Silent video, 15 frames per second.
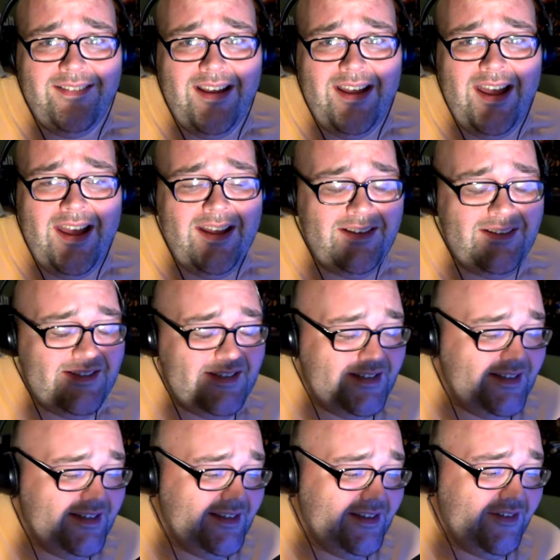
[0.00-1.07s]

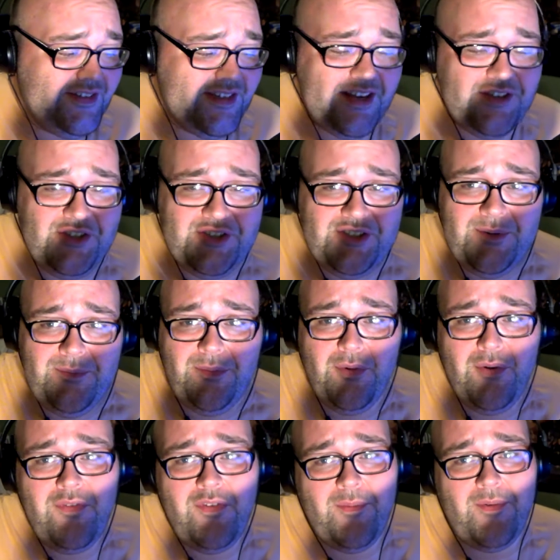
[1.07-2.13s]
And there is actually some
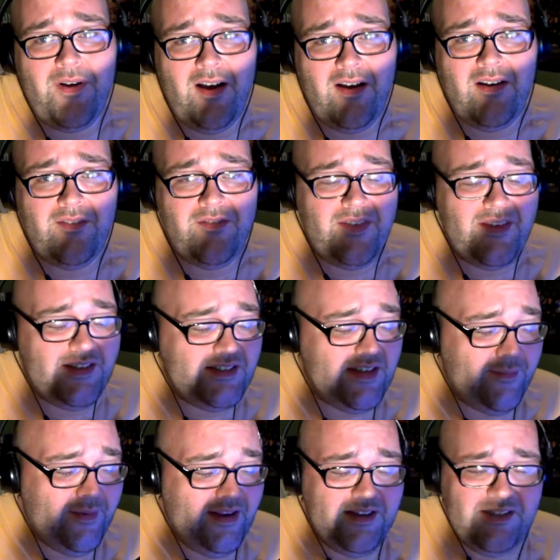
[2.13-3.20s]
proof of this.
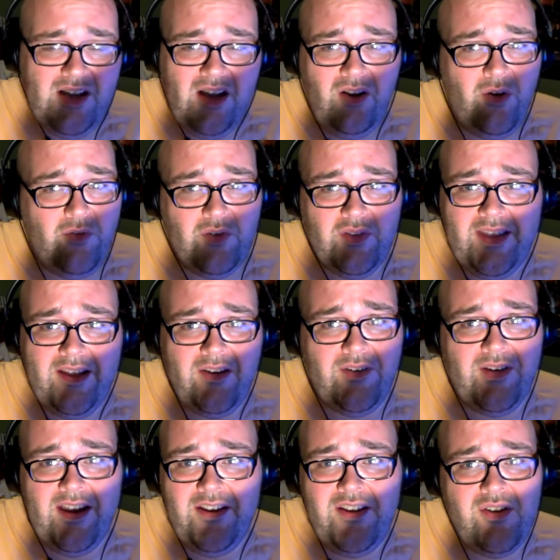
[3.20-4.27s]
It's all over the
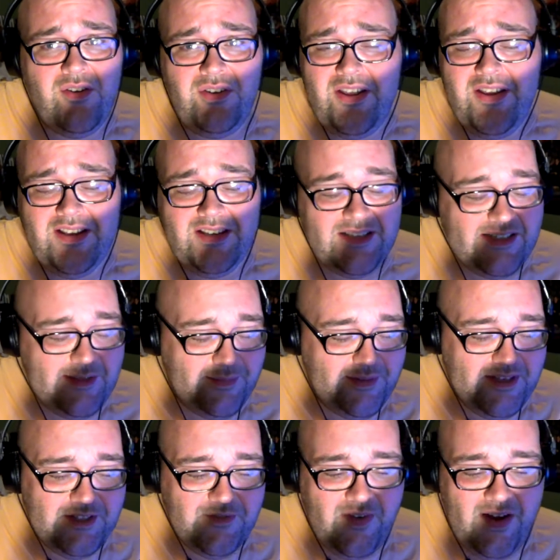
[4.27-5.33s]
internet. You can just
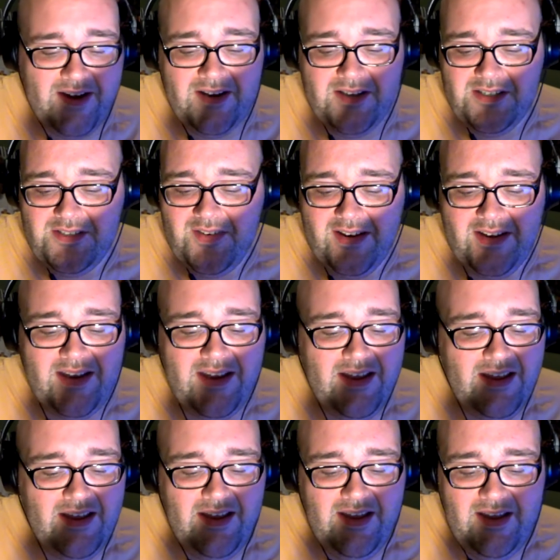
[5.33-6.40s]
simply find it. It's fine.
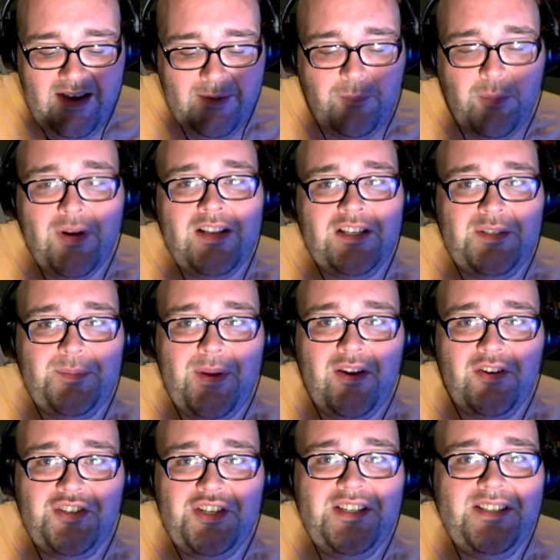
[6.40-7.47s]
Like Britney
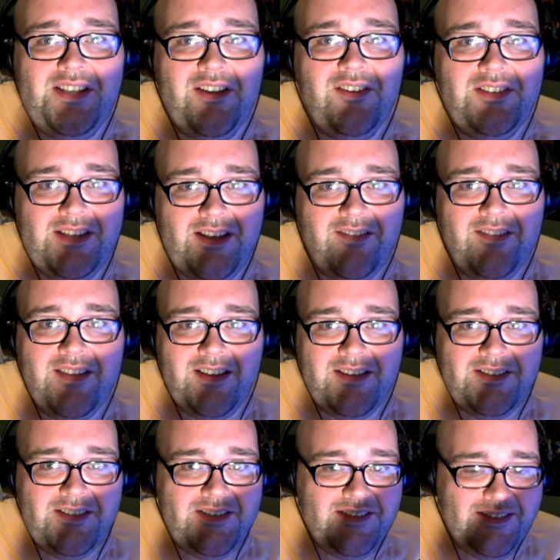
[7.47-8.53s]
Spears, she's guilty of
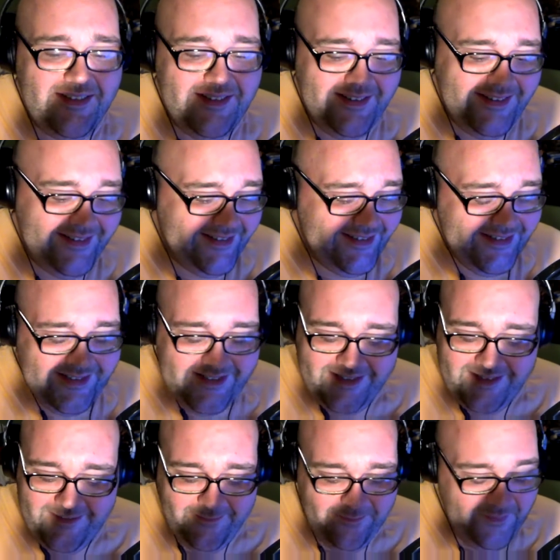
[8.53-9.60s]
this.
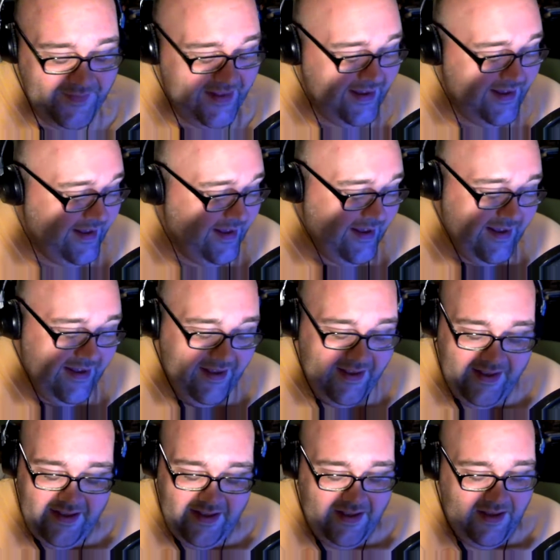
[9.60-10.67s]
So,
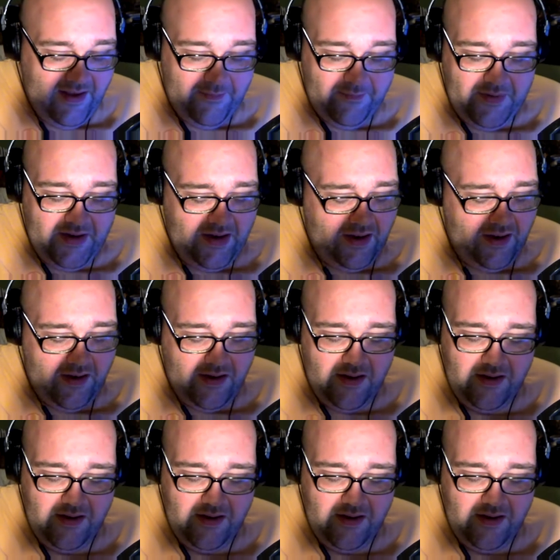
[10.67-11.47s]
but I